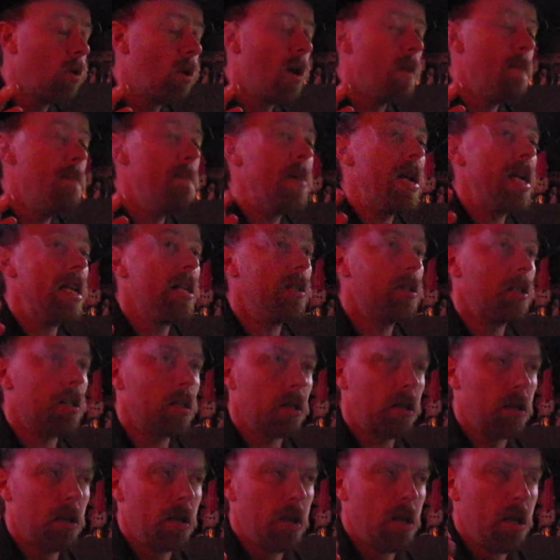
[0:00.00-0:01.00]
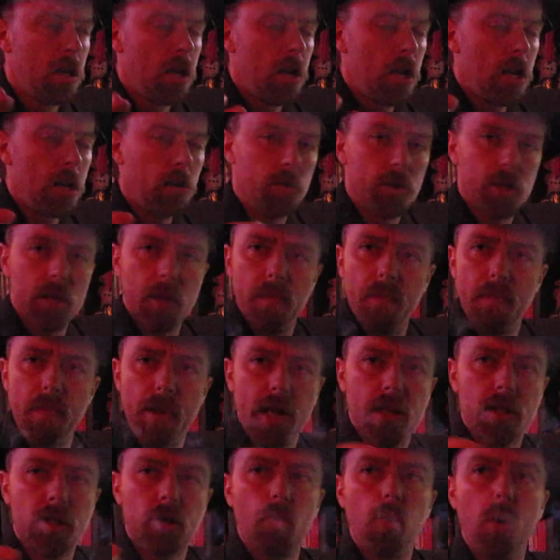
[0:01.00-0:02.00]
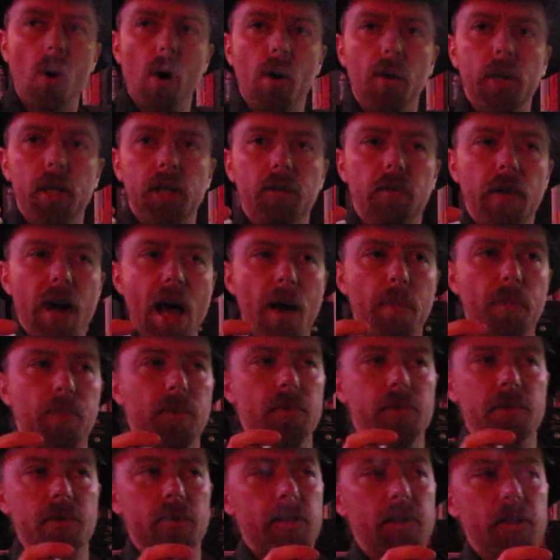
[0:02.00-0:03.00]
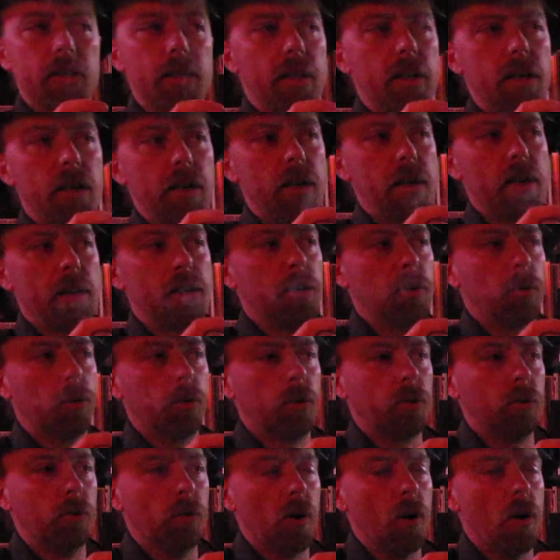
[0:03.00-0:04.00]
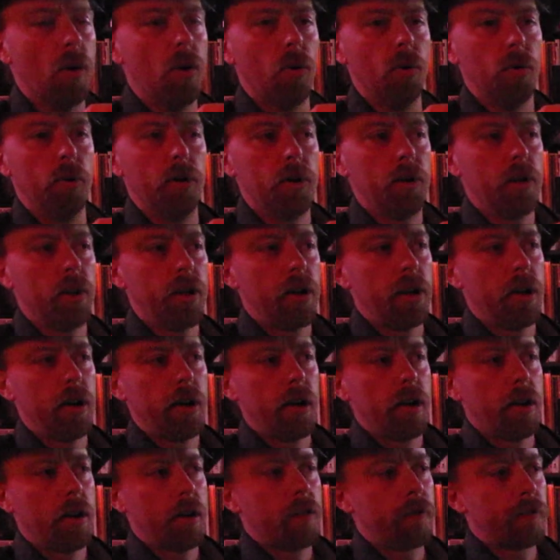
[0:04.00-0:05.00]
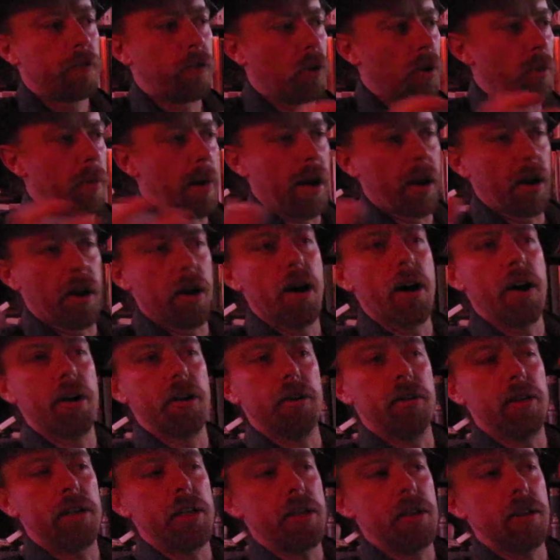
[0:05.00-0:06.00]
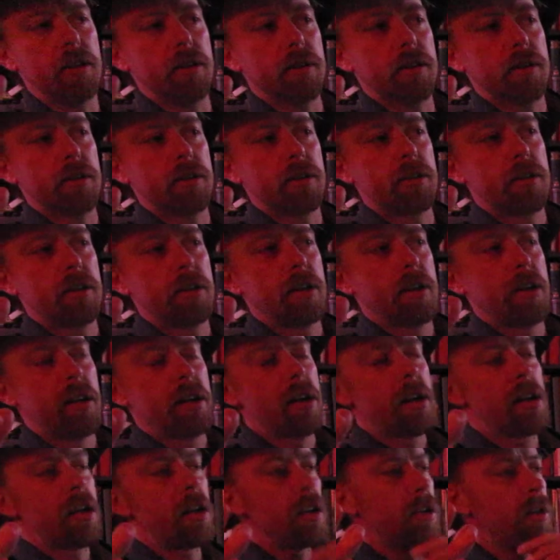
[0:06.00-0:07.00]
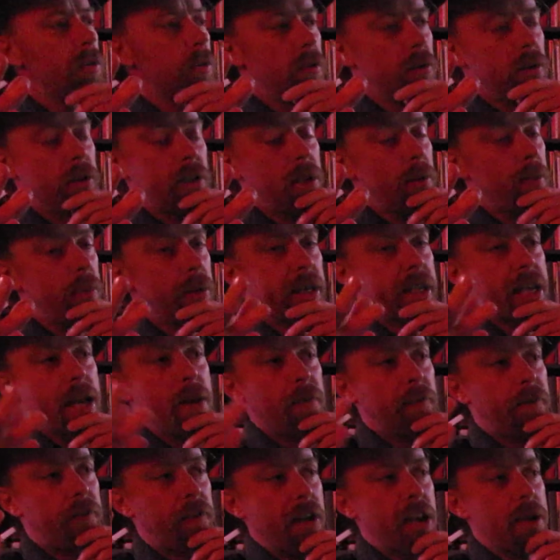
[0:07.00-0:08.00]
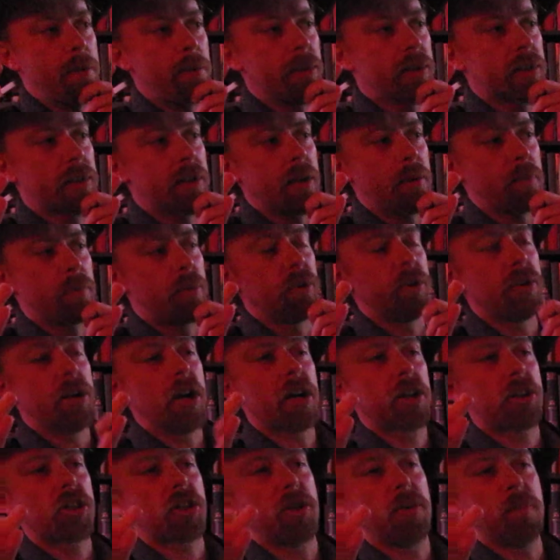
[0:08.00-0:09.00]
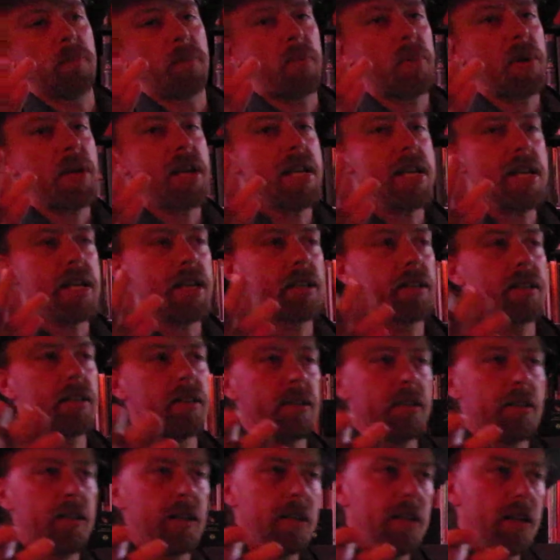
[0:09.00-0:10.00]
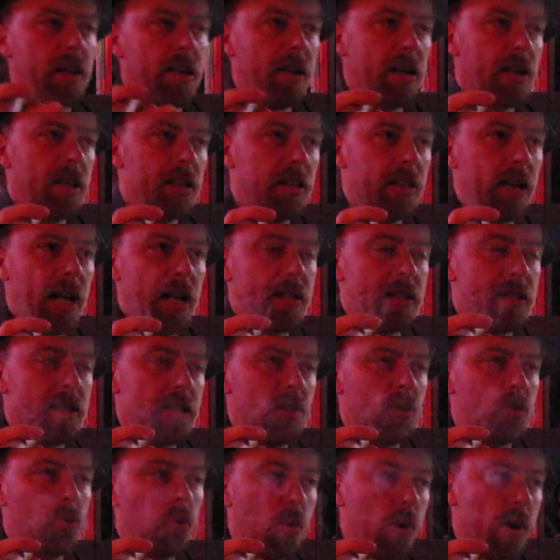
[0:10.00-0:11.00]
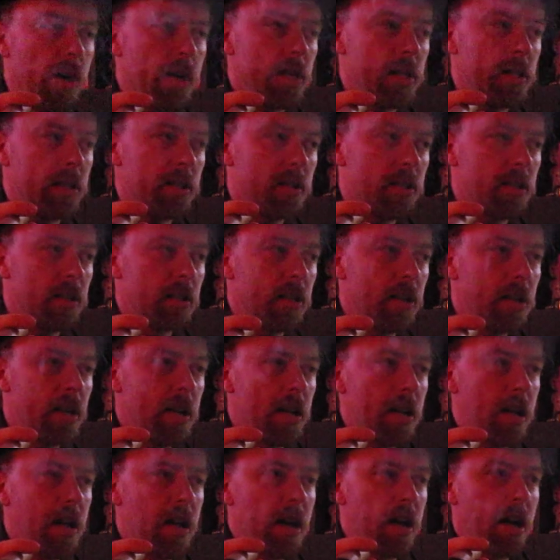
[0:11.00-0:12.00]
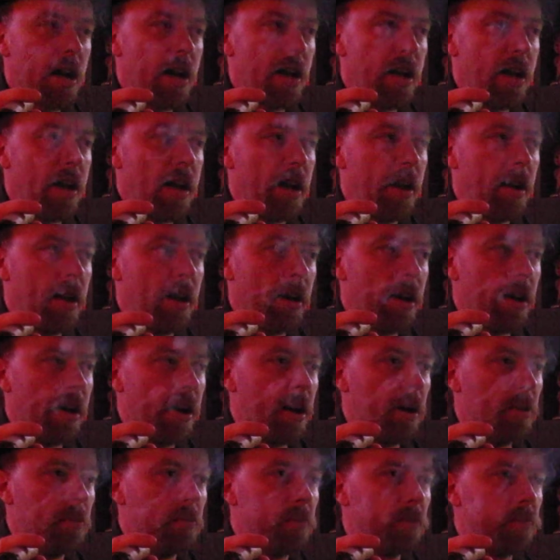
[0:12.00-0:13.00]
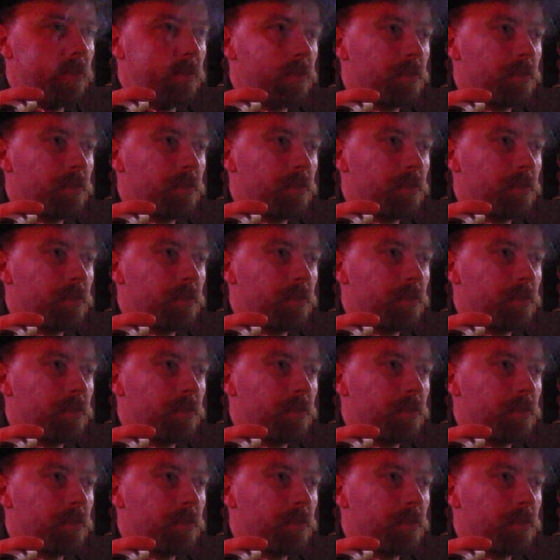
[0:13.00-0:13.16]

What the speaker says: amazing. It was the best quality wrappers that were grown for about 100 years. And they became famous. And production peaked in the 1920s at, I